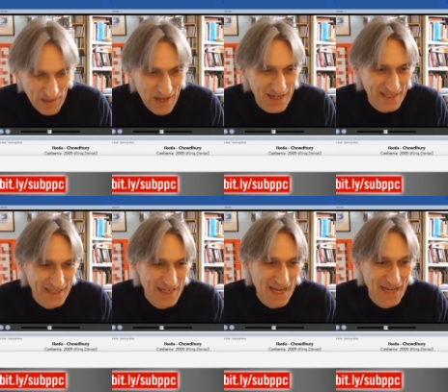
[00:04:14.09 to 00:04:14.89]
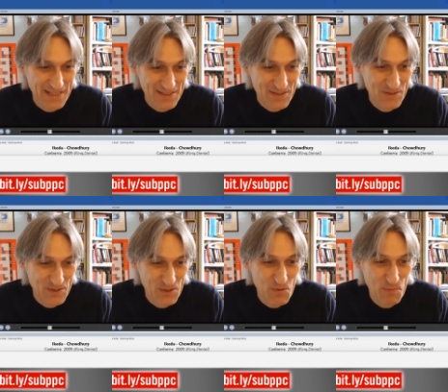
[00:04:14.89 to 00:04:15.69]
black has
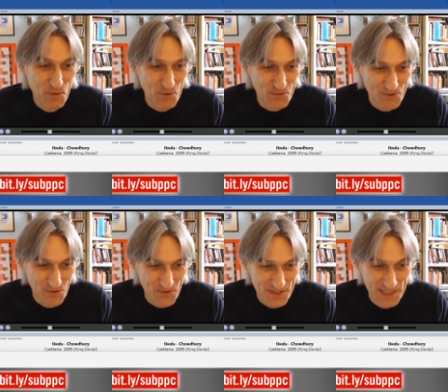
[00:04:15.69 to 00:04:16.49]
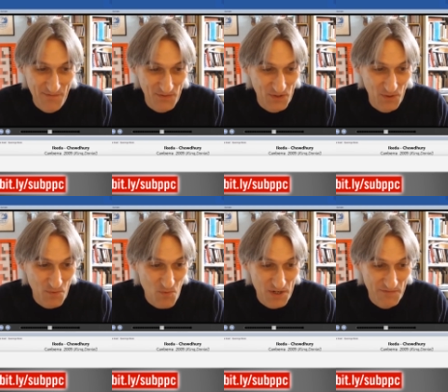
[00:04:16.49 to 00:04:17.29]
two pawns on the seventh
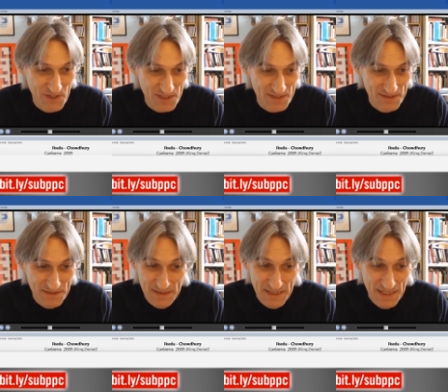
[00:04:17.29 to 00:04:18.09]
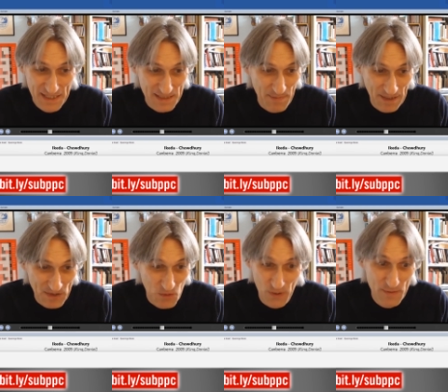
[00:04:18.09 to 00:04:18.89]
on one of these is about
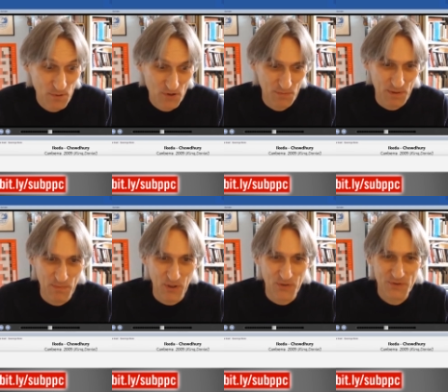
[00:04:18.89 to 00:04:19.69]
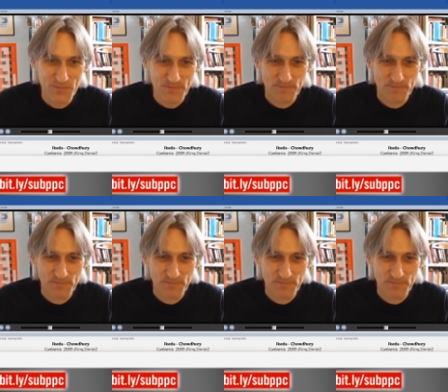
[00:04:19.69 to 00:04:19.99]
to queen, possibly both.